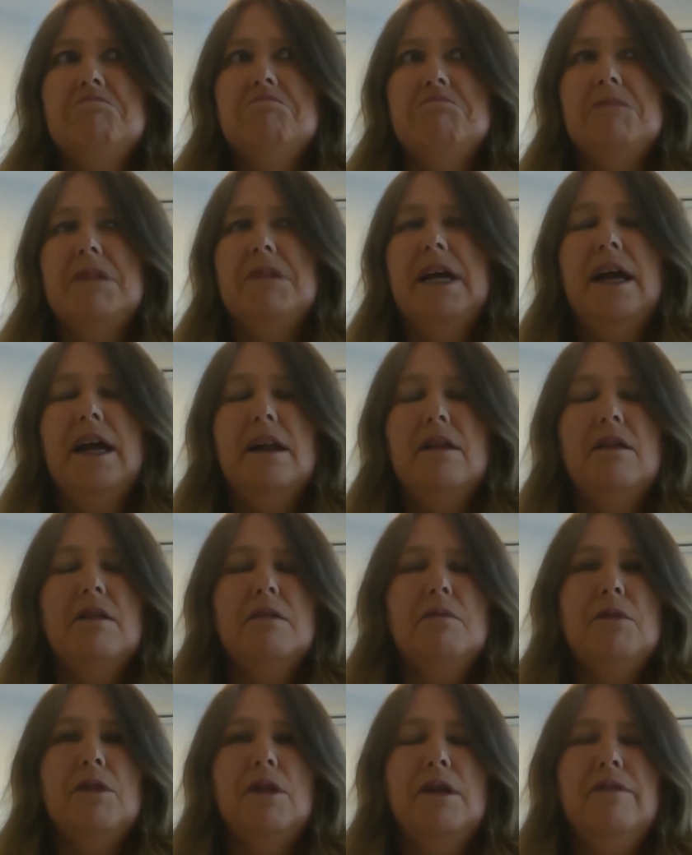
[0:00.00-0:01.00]
We had a
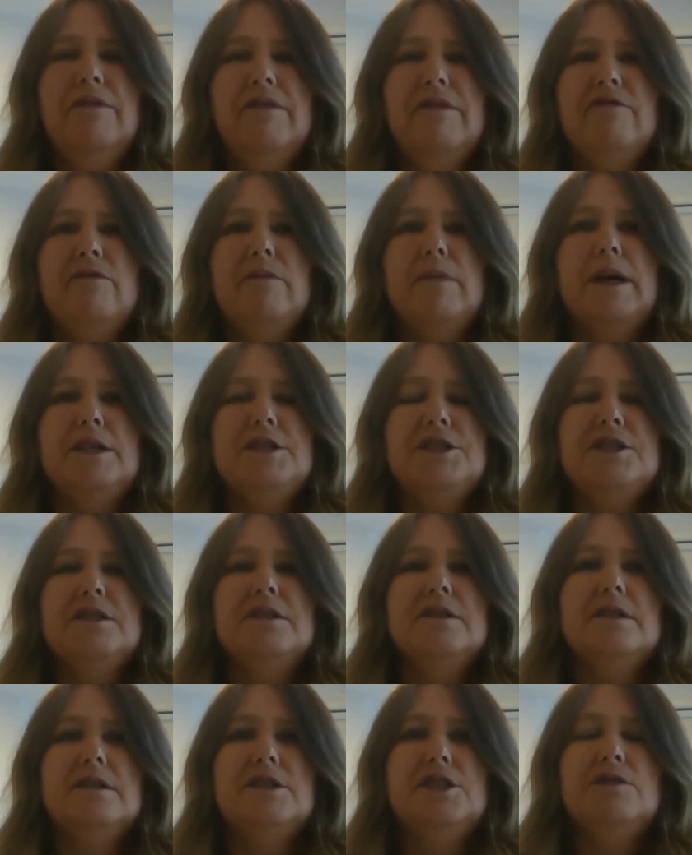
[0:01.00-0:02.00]
lot of
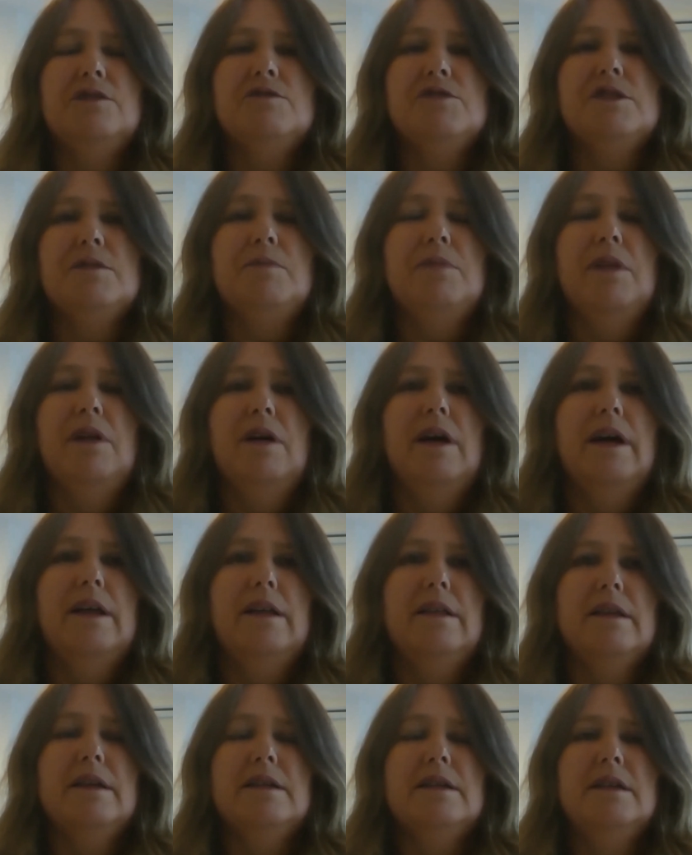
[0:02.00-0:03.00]
information that she was
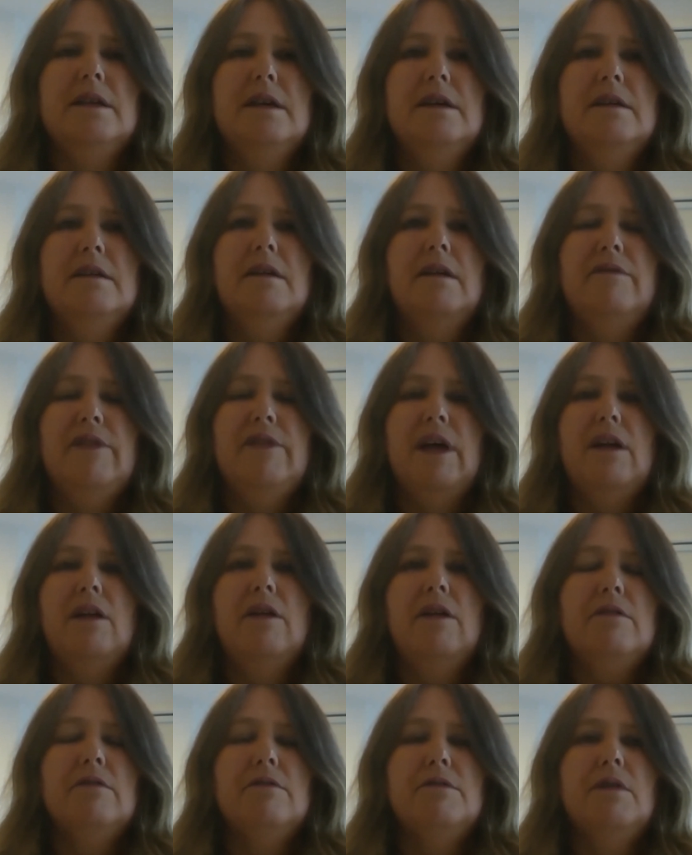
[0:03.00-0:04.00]
supplying of that
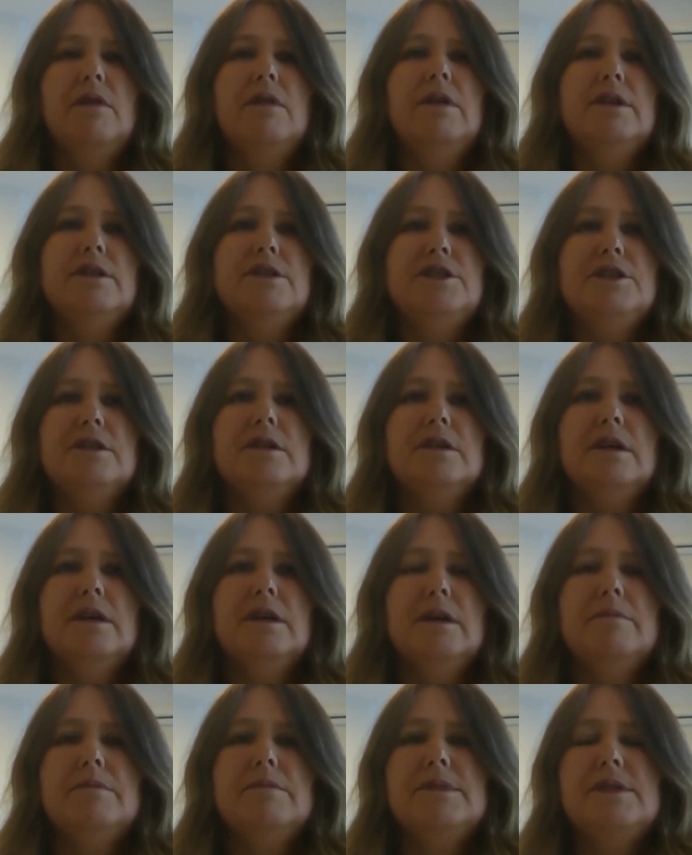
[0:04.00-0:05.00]
local knowledge.
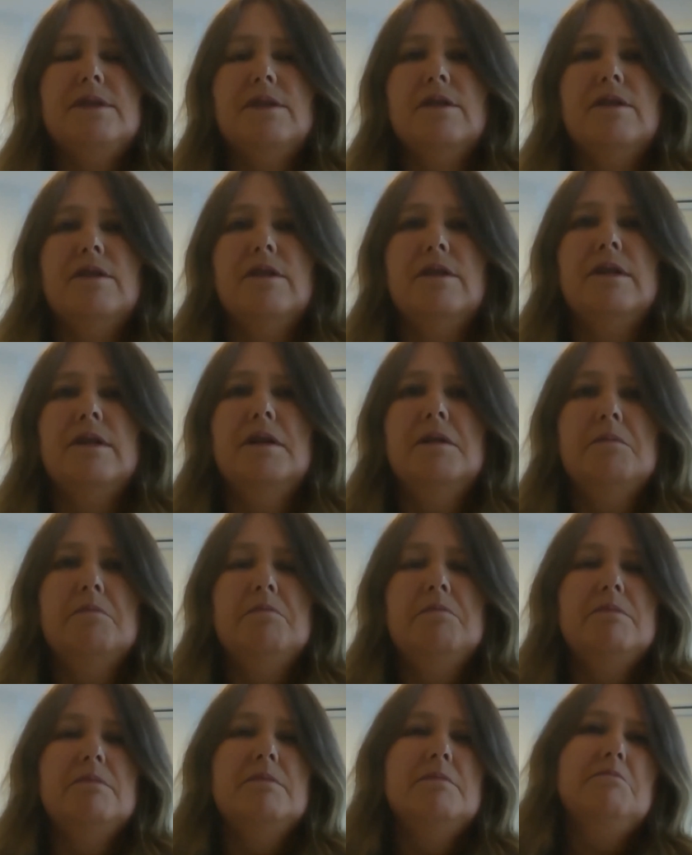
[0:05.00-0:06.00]
So
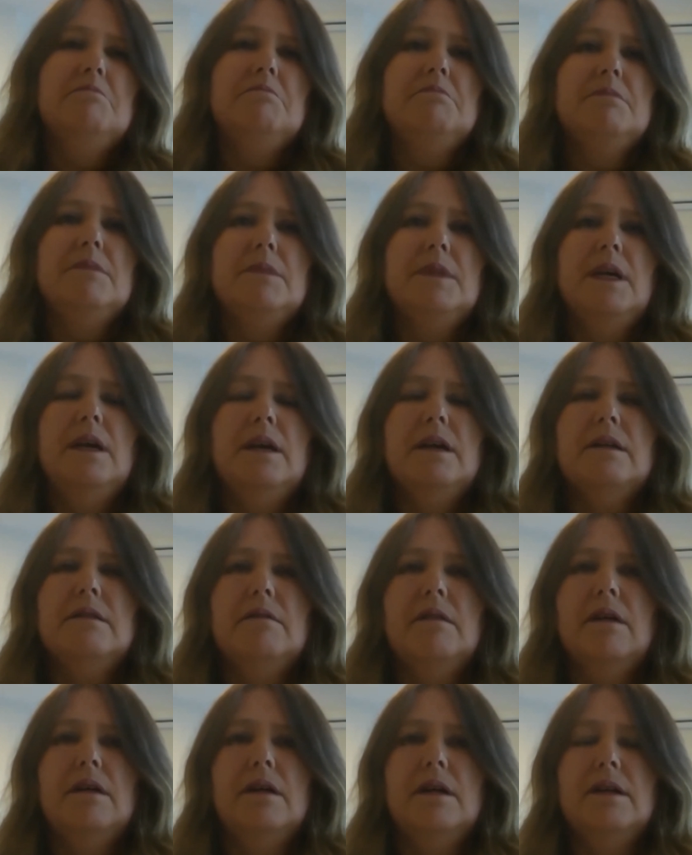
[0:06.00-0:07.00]
yeah,
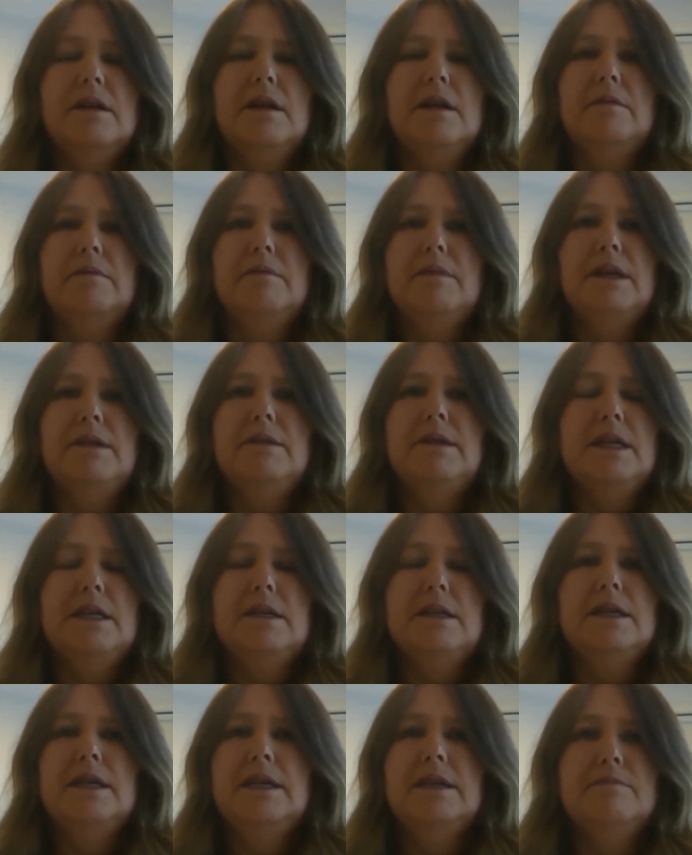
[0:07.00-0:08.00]

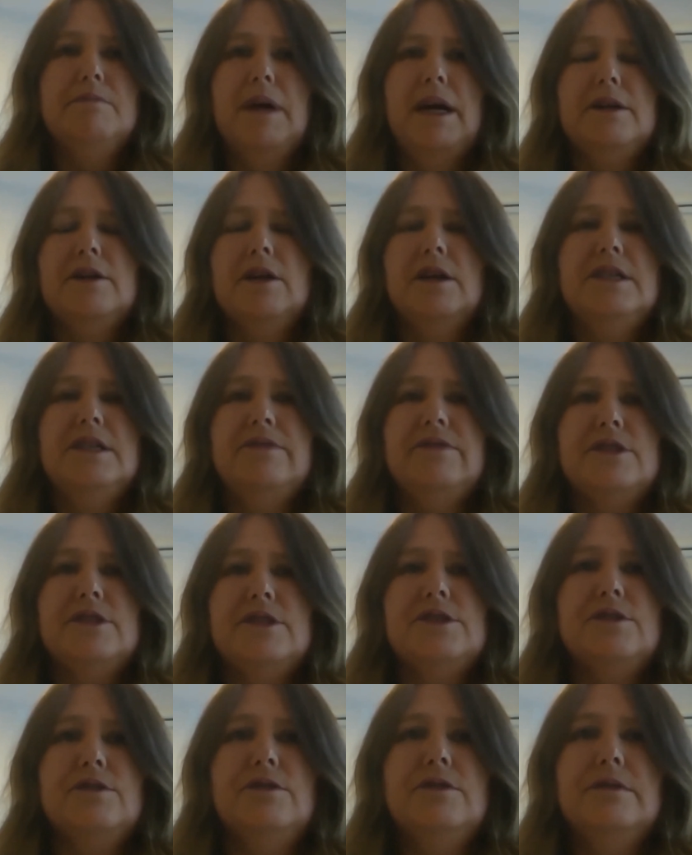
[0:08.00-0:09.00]
it made no
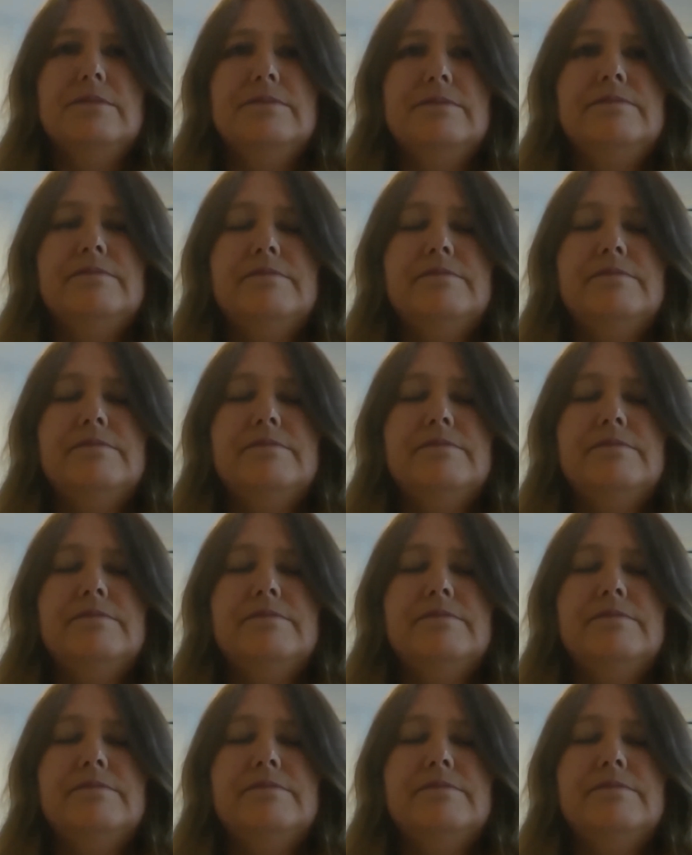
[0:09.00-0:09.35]
difference at all.